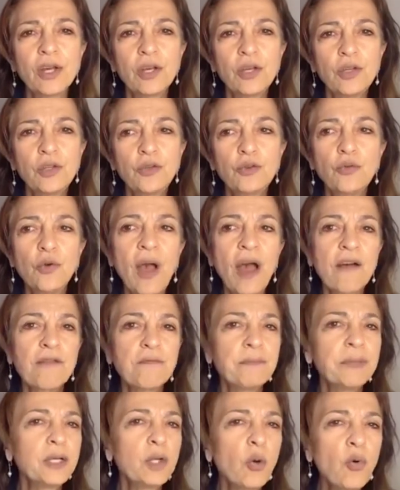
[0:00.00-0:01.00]
you have
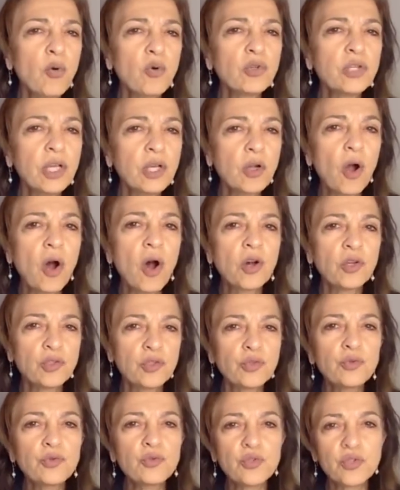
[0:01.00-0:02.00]
been holding on
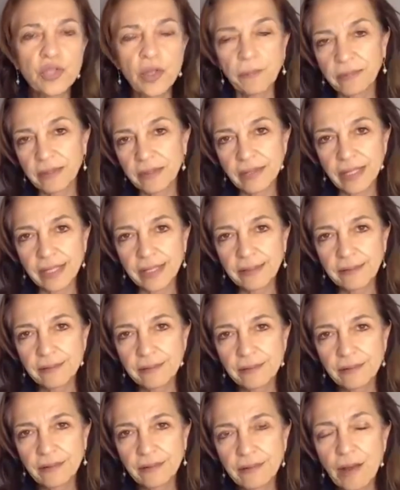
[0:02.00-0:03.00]
to something.
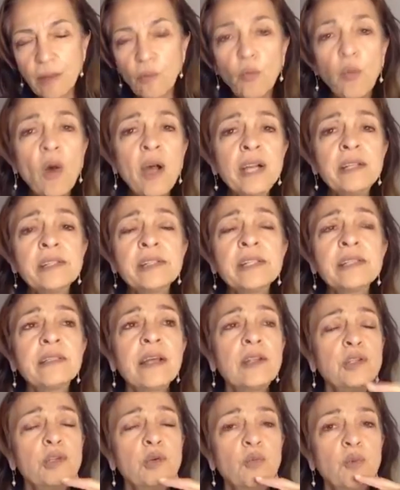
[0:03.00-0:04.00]
And why is it
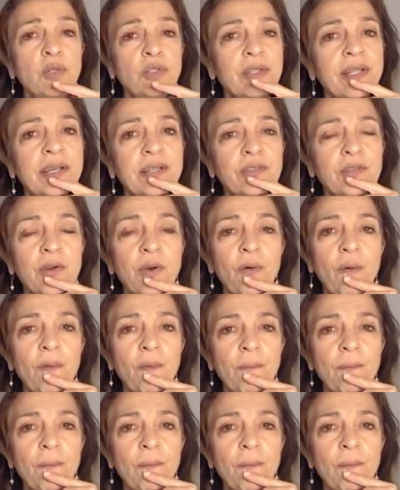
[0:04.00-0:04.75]
that you won't let go?